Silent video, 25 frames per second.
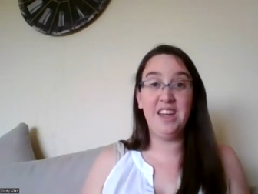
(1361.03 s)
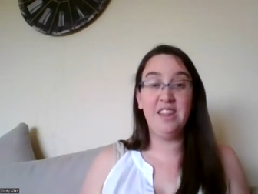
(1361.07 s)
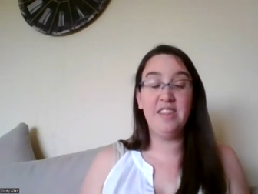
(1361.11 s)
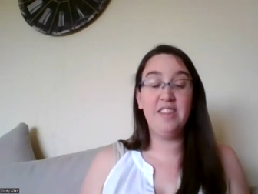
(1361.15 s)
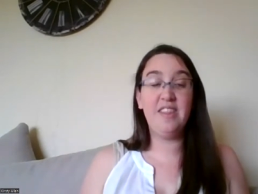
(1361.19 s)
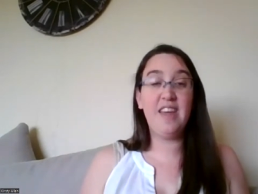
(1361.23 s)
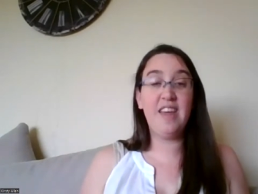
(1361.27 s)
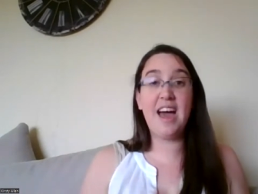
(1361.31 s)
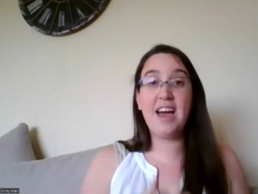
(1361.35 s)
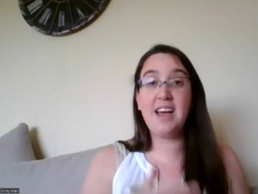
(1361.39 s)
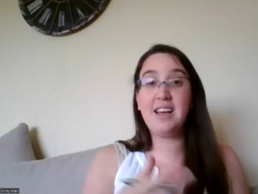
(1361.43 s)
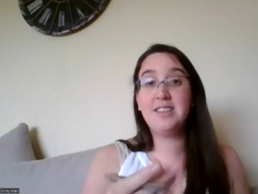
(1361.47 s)

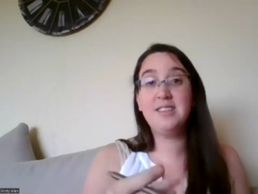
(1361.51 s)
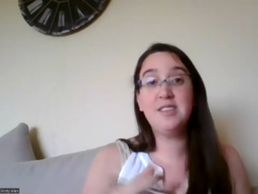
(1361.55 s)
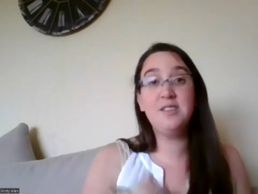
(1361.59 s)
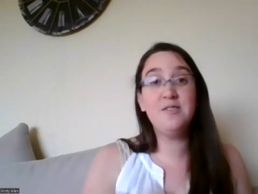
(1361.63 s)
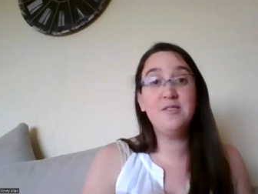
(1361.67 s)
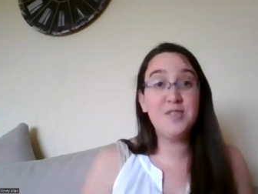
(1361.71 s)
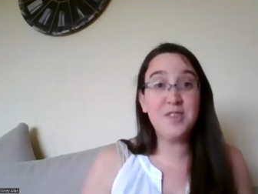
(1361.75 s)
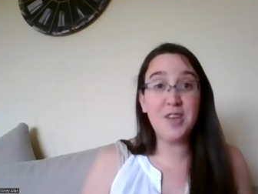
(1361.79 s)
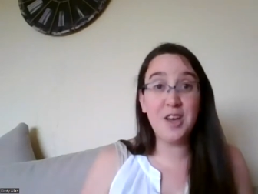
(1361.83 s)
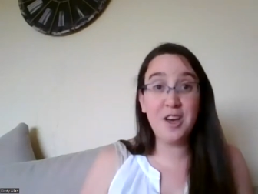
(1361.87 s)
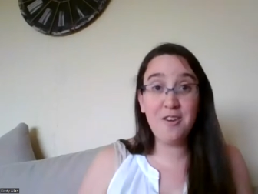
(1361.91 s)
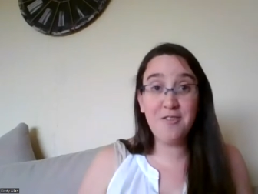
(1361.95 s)
the acts of
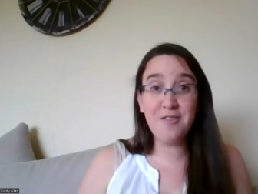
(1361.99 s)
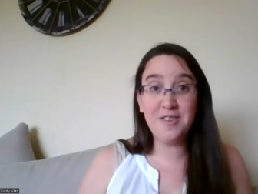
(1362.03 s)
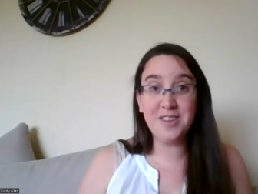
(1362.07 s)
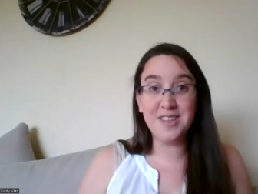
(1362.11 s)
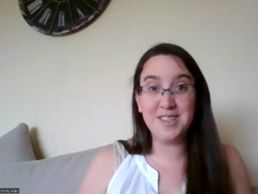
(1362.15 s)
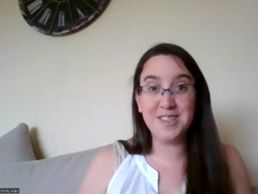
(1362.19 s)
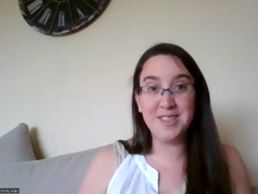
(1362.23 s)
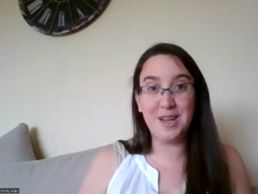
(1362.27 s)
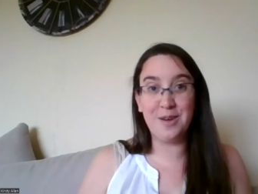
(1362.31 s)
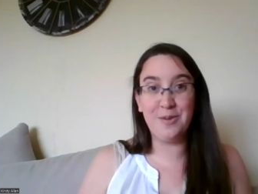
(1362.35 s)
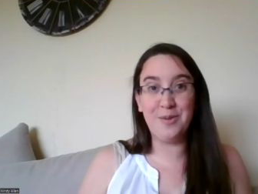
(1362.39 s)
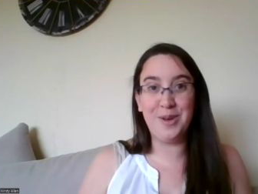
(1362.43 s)

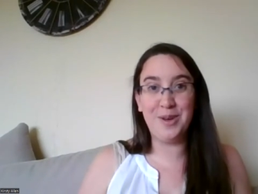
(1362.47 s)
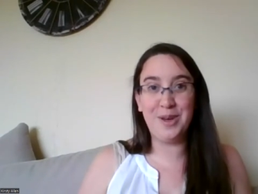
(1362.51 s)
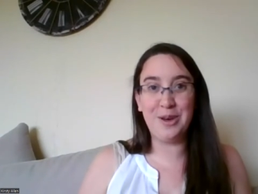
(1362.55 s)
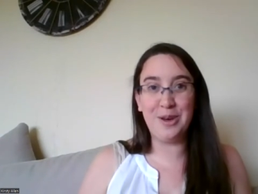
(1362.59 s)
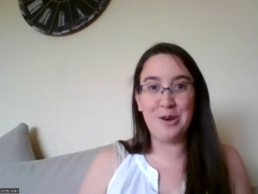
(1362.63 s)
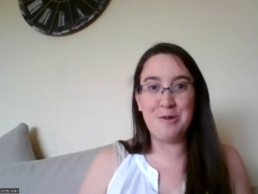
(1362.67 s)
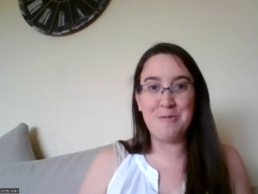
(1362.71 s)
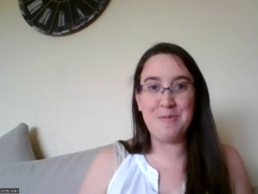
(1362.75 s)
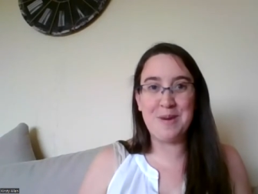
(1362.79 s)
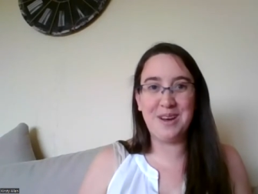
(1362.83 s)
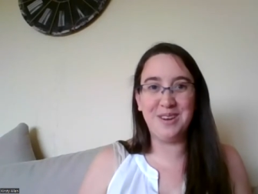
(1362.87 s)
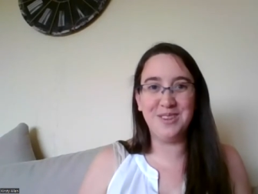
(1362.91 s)
service that we go
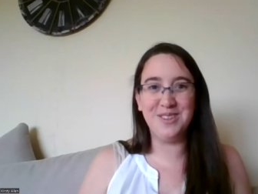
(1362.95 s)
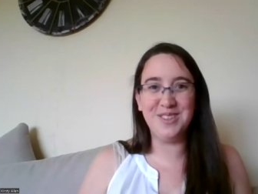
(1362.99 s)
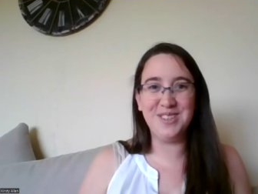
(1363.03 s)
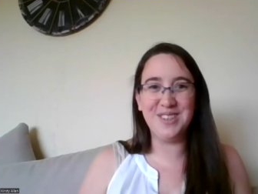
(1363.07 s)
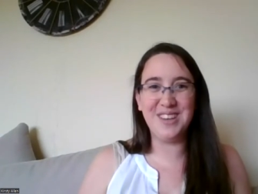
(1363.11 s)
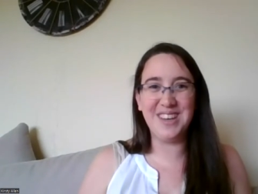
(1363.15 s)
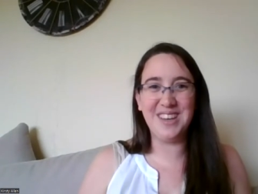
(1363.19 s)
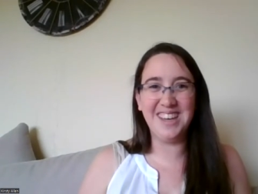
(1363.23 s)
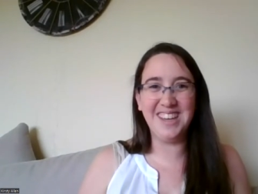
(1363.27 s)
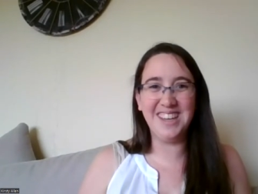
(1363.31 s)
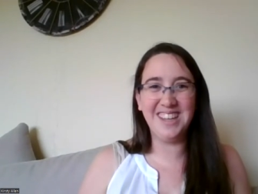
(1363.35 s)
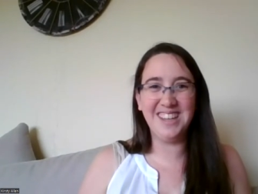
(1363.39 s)
about
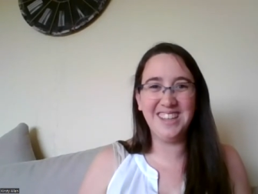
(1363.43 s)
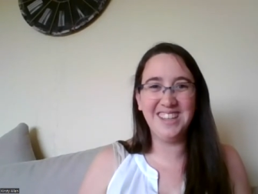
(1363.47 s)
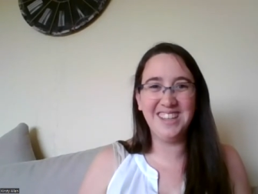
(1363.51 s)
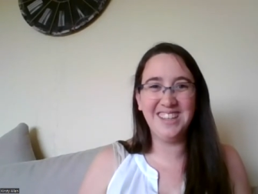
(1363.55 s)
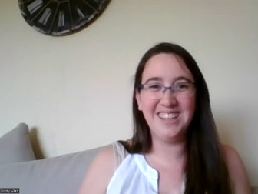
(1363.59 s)
doing.